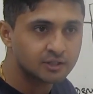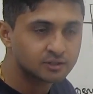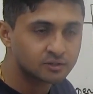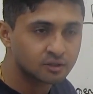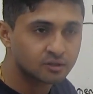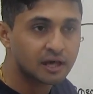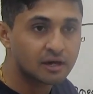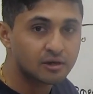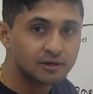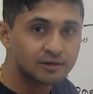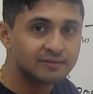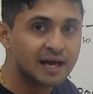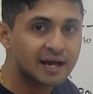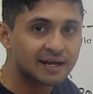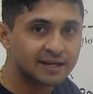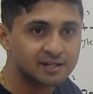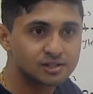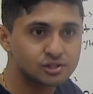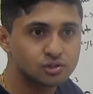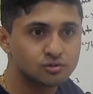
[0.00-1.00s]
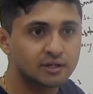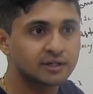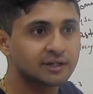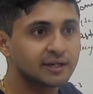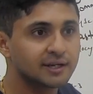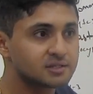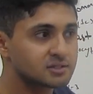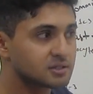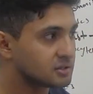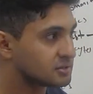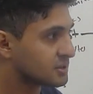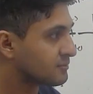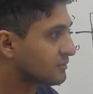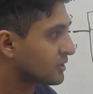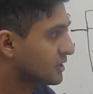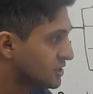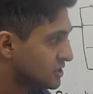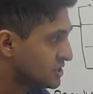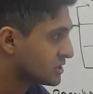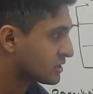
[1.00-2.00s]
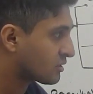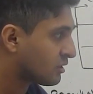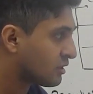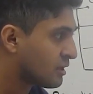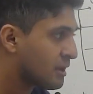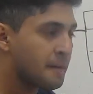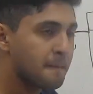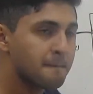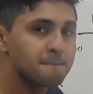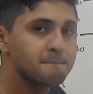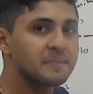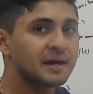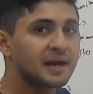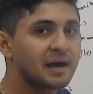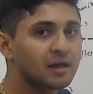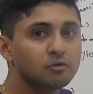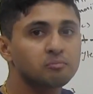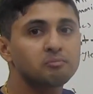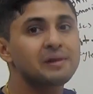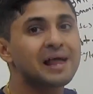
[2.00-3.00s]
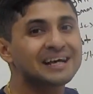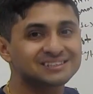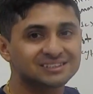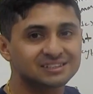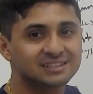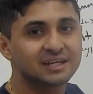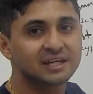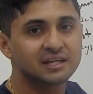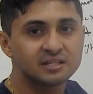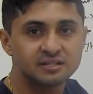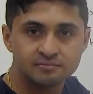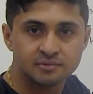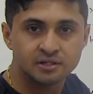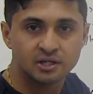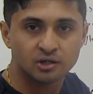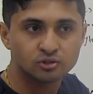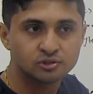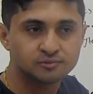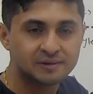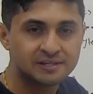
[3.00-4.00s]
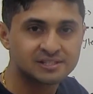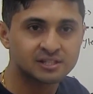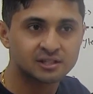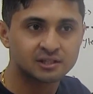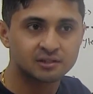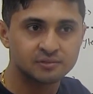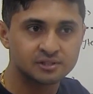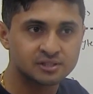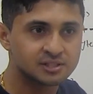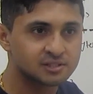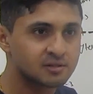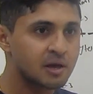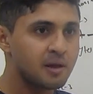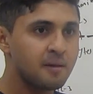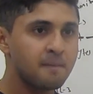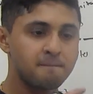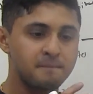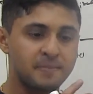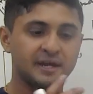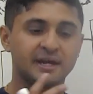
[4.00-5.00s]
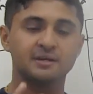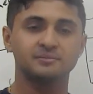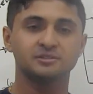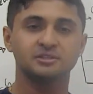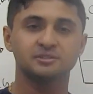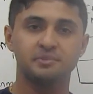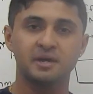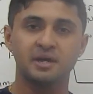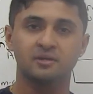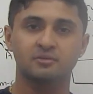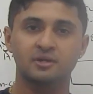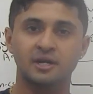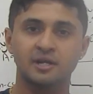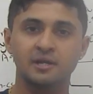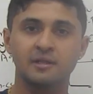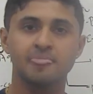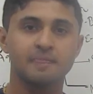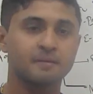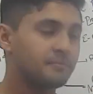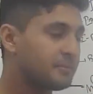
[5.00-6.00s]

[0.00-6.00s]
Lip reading: So that in that case you can get some condition called Megaloblastic Anemia, which basically means is megan is big, right?